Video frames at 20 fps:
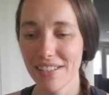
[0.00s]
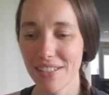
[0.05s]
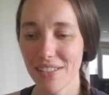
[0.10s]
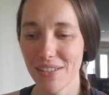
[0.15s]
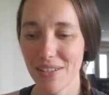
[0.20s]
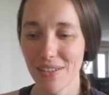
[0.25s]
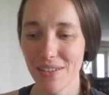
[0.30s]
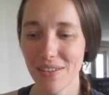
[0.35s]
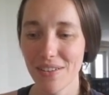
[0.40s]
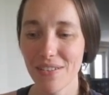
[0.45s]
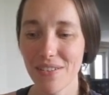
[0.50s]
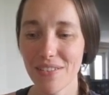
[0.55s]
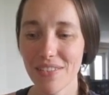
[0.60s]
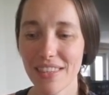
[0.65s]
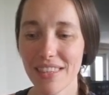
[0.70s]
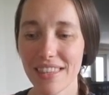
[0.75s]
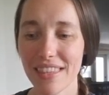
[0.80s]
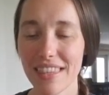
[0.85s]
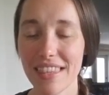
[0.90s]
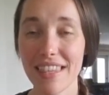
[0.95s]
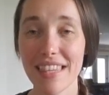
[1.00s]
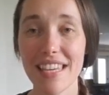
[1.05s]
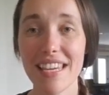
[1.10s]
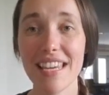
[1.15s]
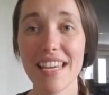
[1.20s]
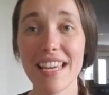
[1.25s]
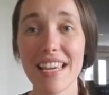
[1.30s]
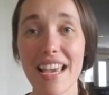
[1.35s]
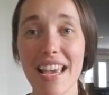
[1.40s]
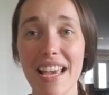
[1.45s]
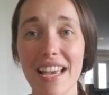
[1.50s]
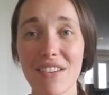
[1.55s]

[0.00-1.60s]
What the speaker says: to the